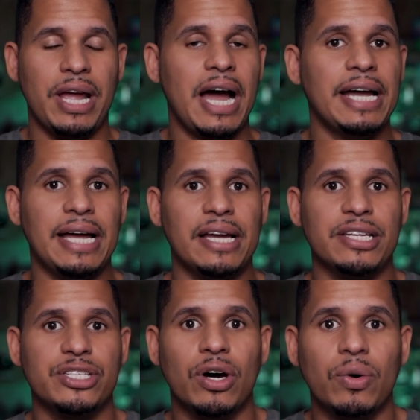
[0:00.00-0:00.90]
high
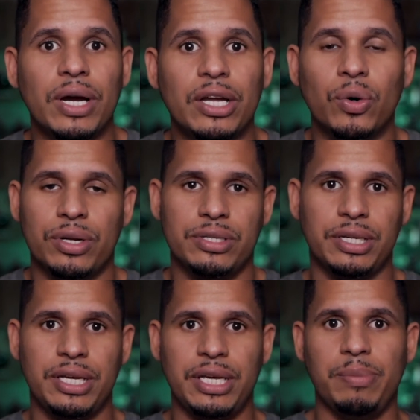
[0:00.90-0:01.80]
ISO in order to
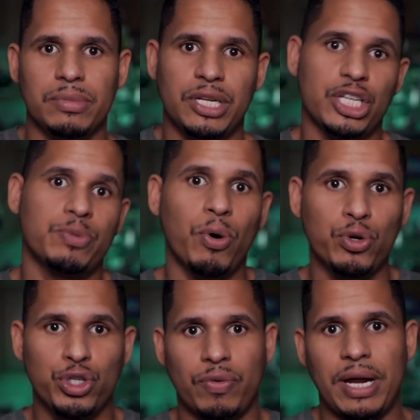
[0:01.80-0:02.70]
keep the
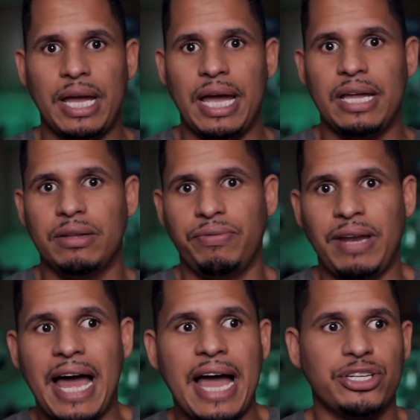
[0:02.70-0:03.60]
exposure right and the
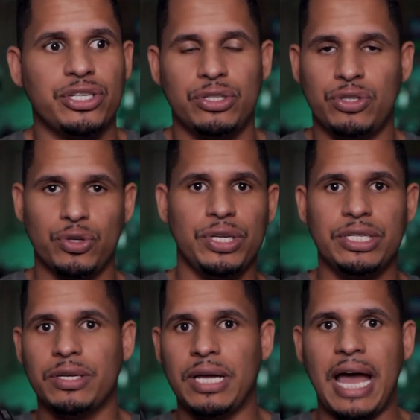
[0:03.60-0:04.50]
flash. So you need
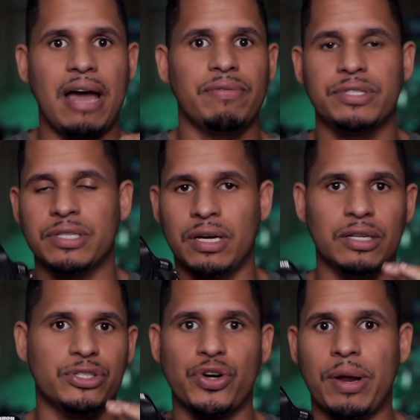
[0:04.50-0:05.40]
to have
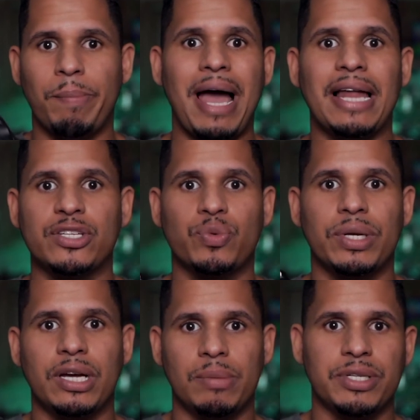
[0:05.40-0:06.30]
a certain balance when
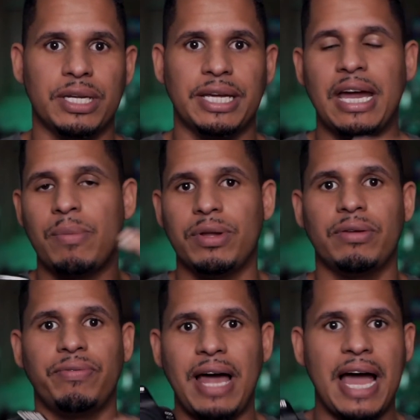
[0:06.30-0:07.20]
it comes to the camera and the
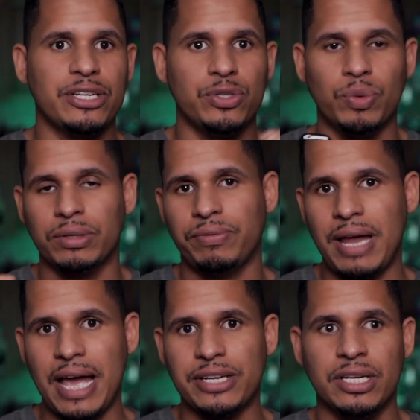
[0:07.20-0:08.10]
flash. You want the
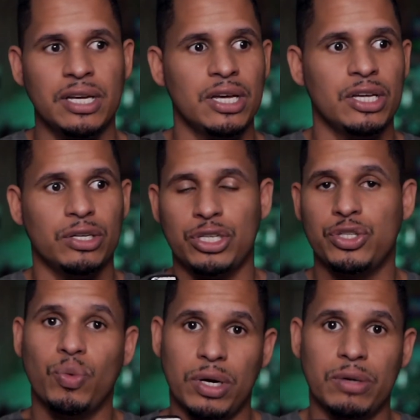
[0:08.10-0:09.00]
flash because
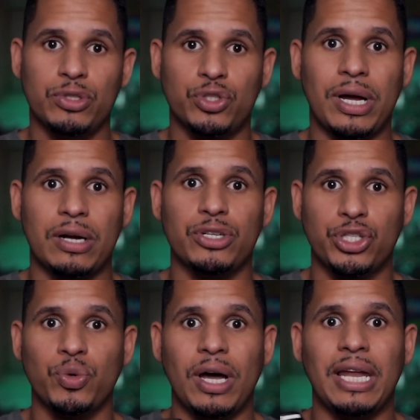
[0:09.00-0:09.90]
you want to try to
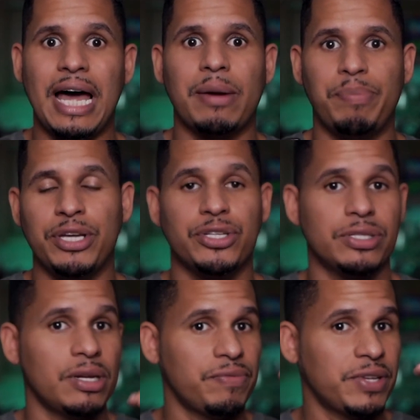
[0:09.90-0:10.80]
shoot a lot of pictures,
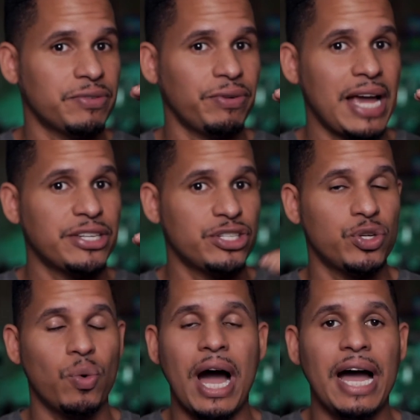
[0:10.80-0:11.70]
and if the flash is
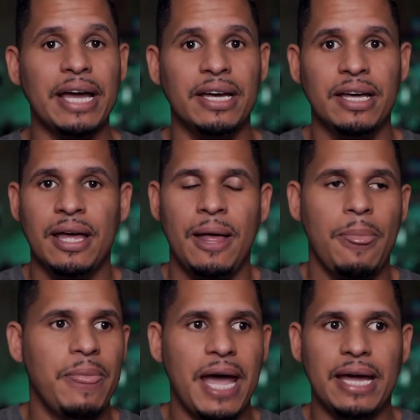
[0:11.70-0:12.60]
too high,
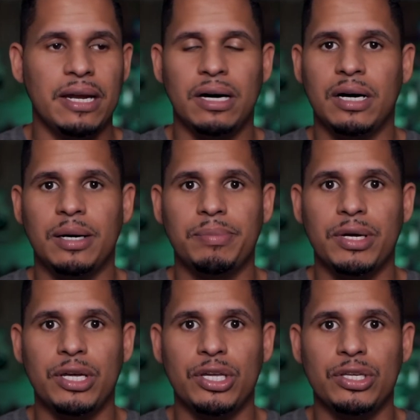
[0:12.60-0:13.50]
then
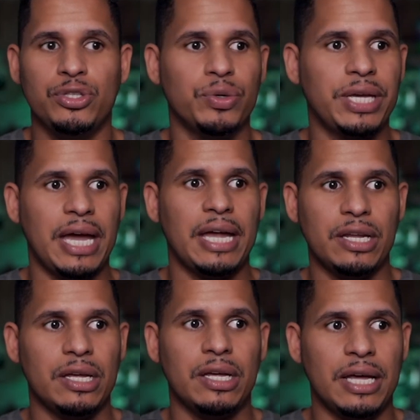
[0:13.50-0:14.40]

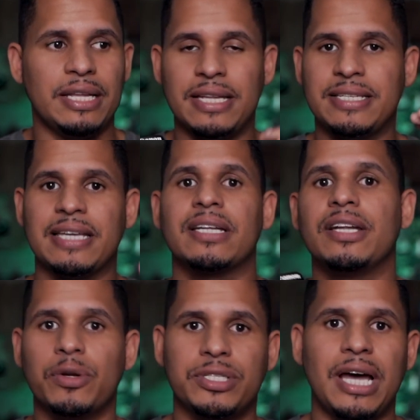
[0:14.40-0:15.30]
it takes a
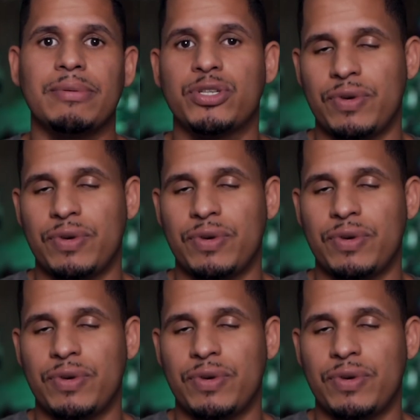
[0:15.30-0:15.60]
little time to